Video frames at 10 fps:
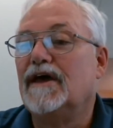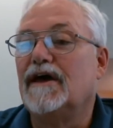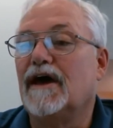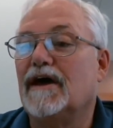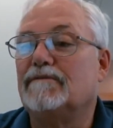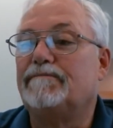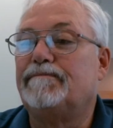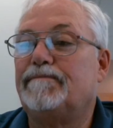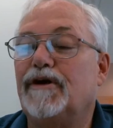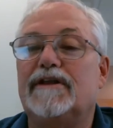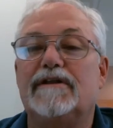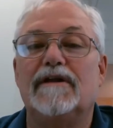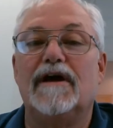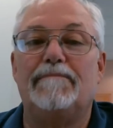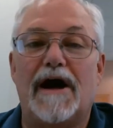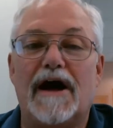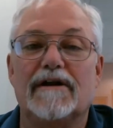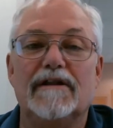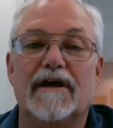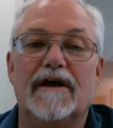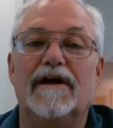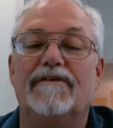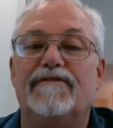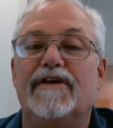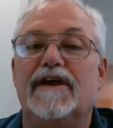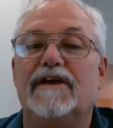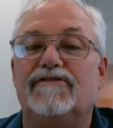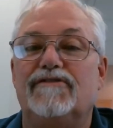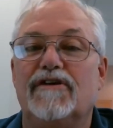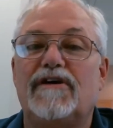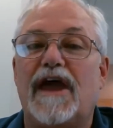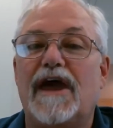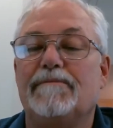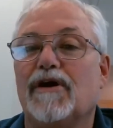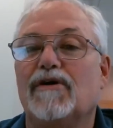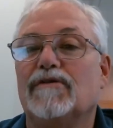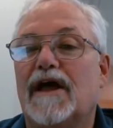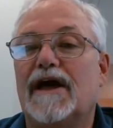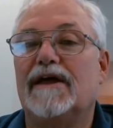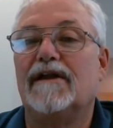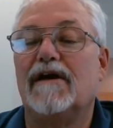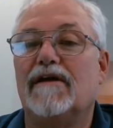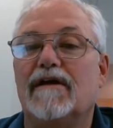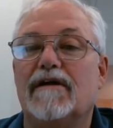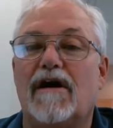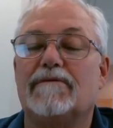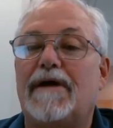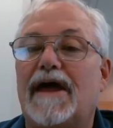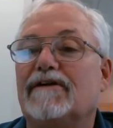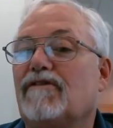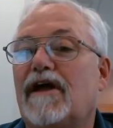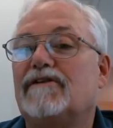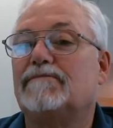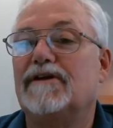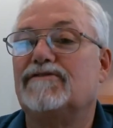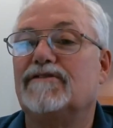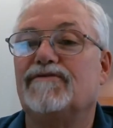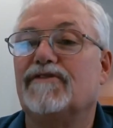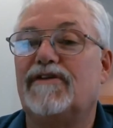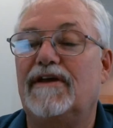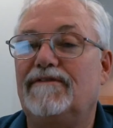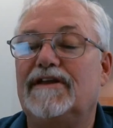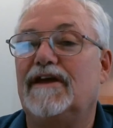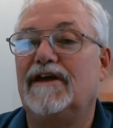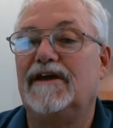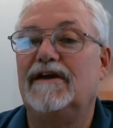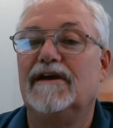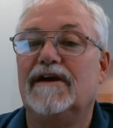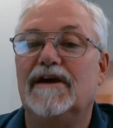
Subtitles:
that put a bottle of the JilCat Proline automatic transmission for CVT